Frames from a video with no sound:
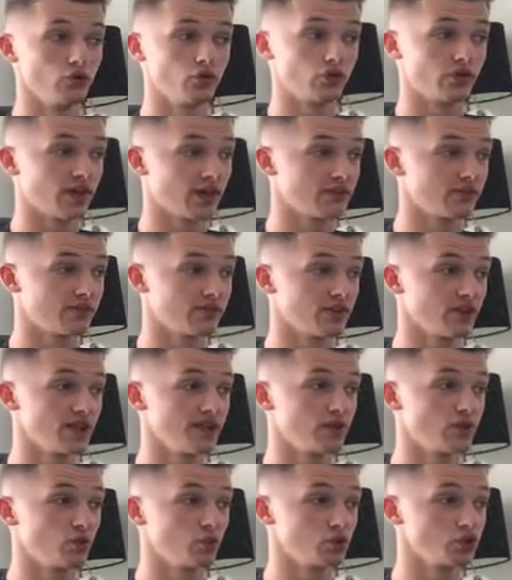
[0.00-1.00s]

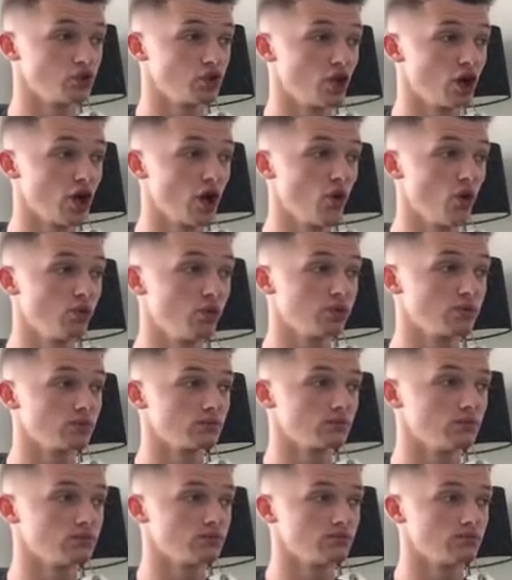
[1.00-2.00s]
Thankfully there was no
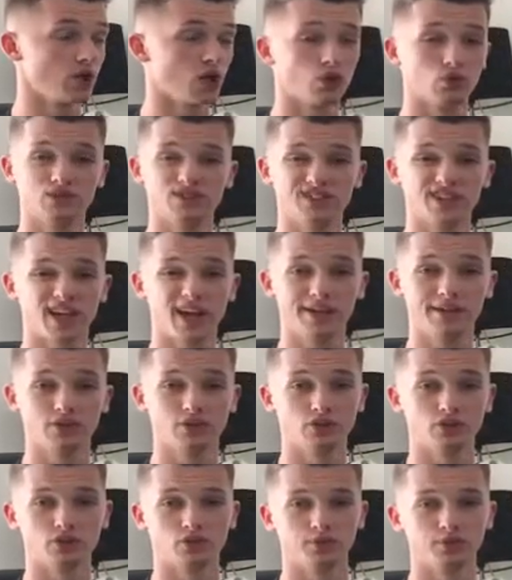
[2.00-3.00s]

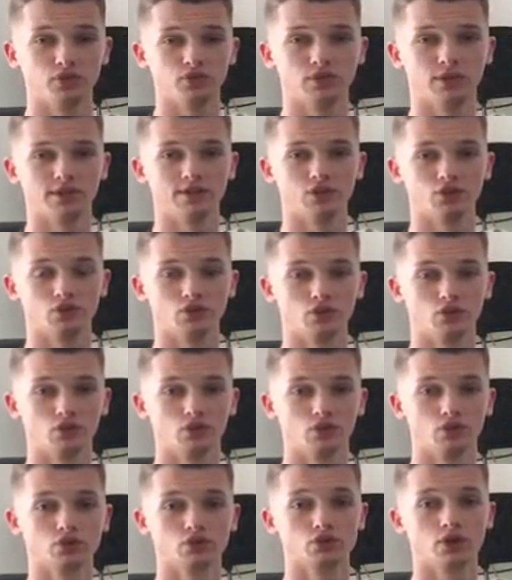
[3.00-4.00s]
altercations between the
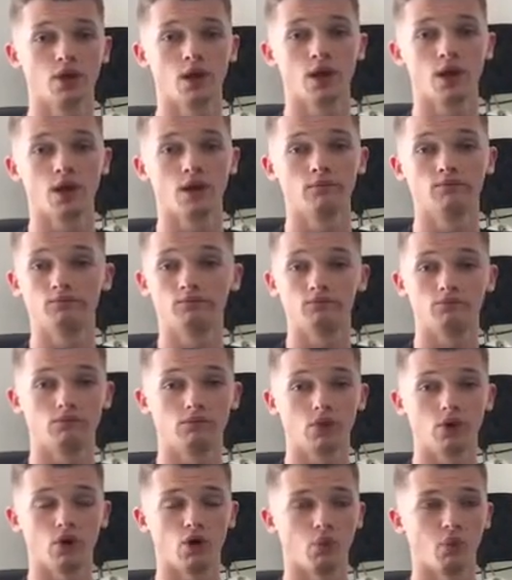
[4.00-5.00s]
schools
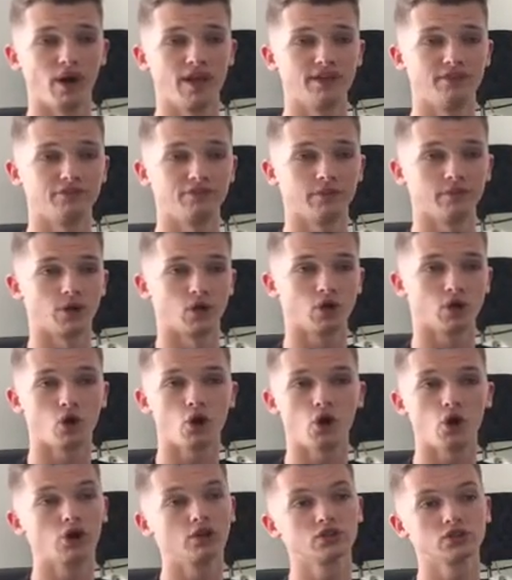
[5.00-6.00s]
away from the
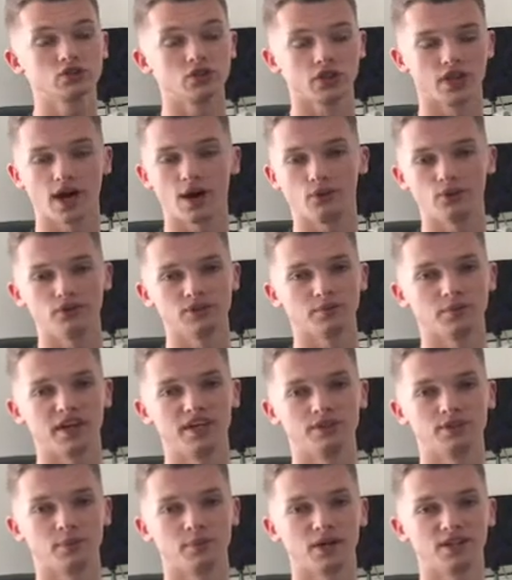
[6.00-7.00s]
court, so that was a
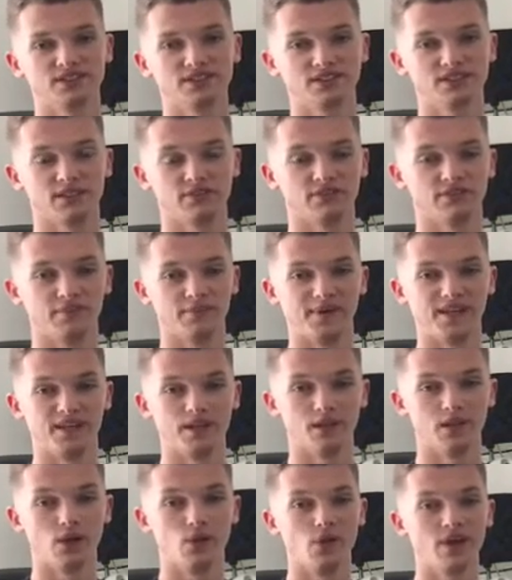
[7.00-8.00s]
major positive for me
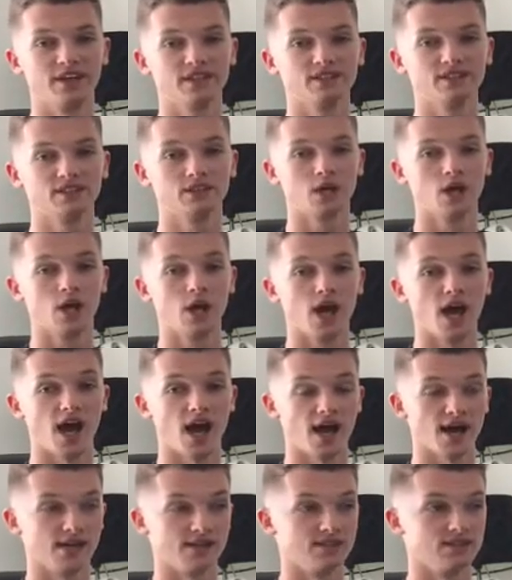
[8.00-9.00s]
and Lewis,
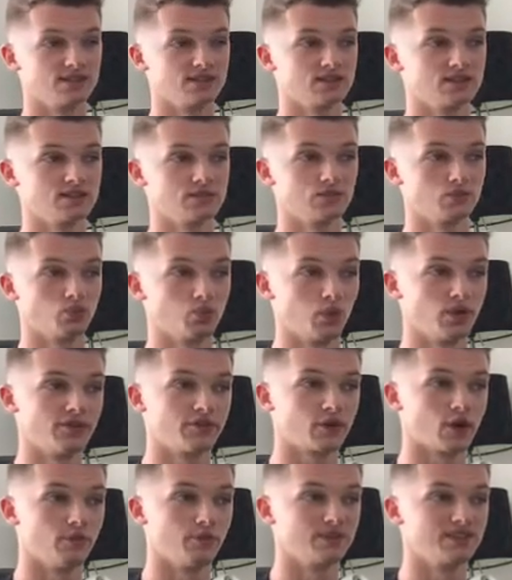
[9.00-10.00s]
as with
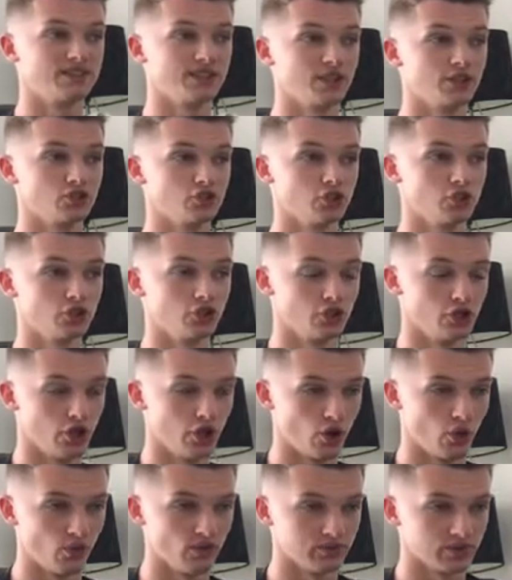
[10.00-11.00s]
competition
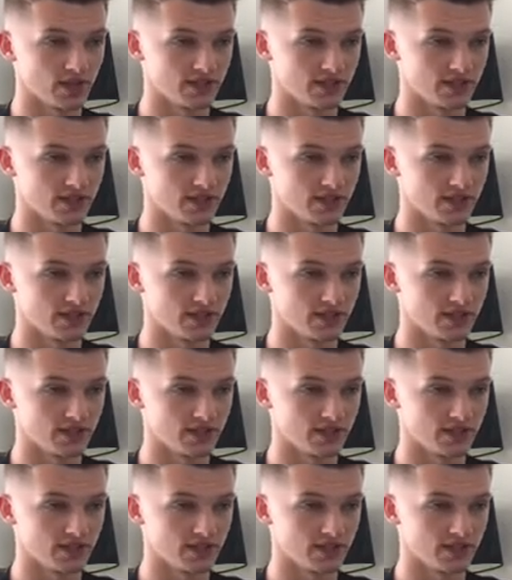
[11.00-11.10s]
and with